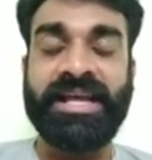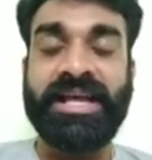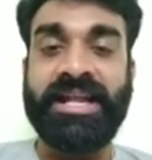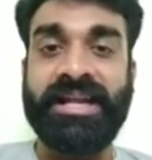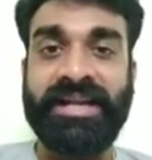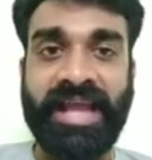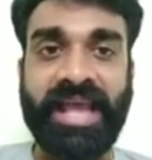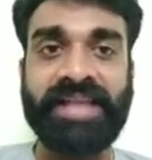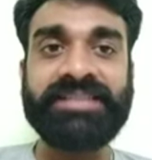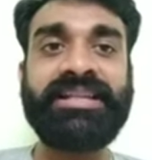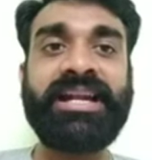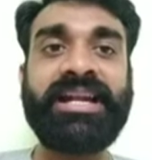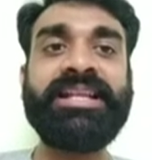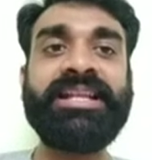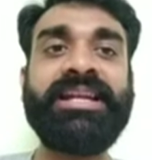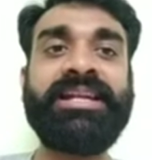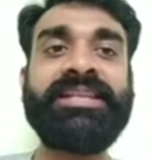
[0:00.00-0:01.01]
Next,
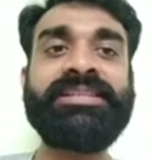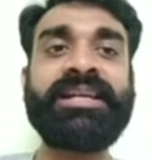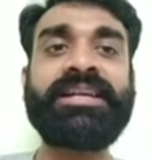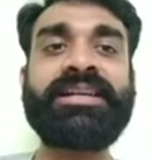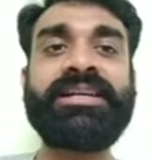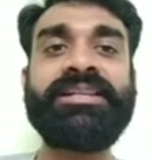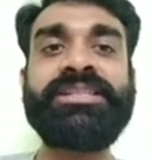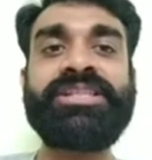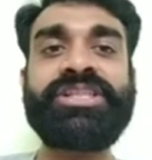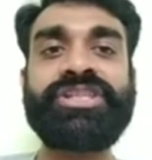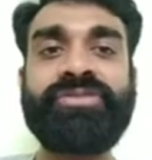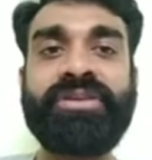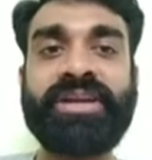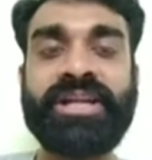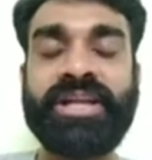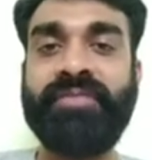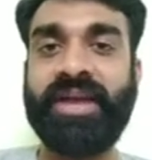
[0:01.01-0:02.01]
that it is a
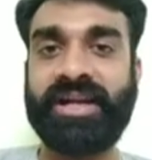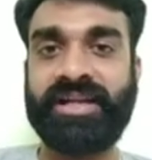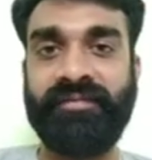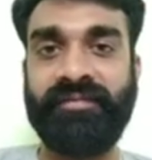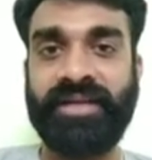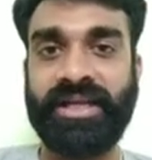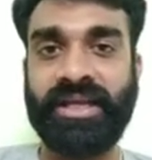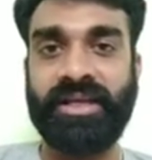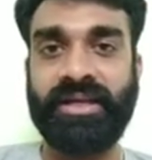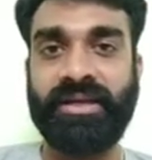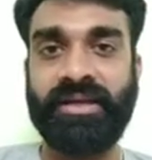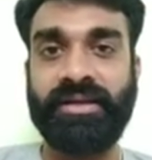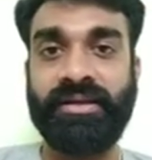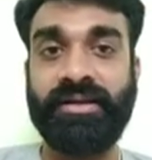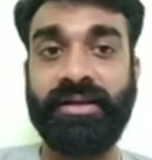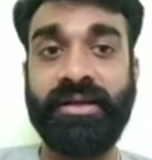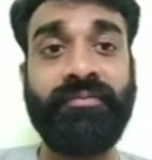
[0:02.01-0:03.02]
constructive activity.
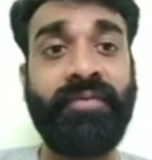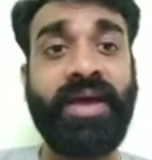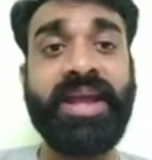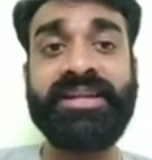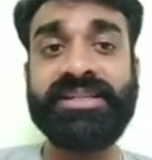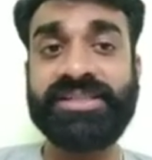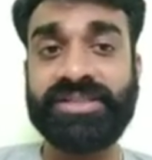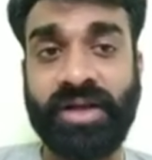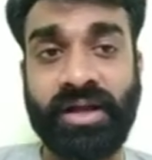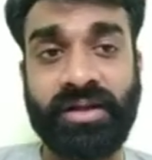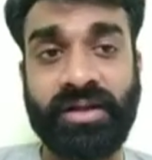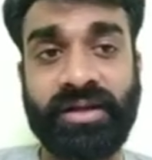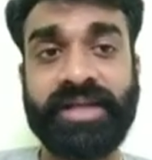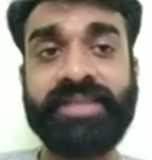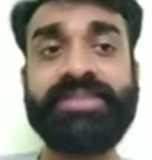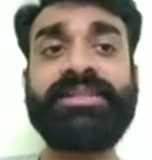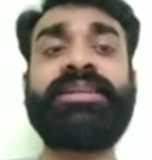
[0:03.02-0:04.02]
Why it is called
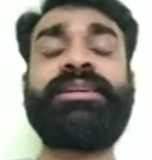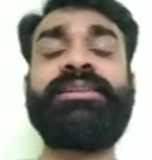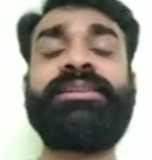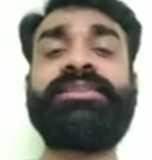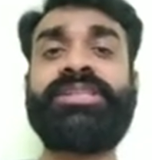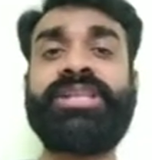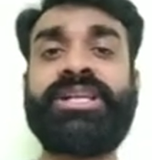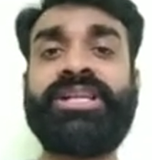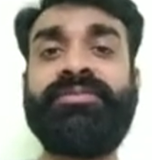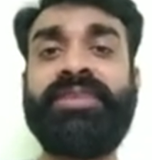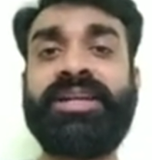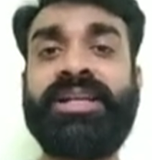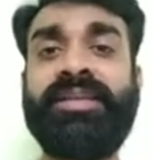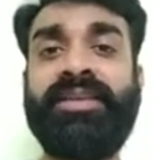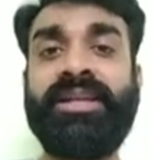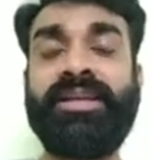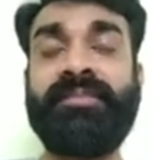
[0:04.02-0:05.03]
as a constructive
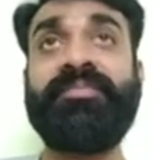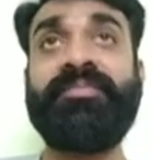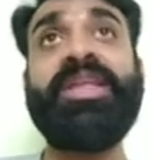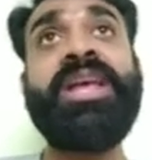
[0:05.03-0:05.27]
activity?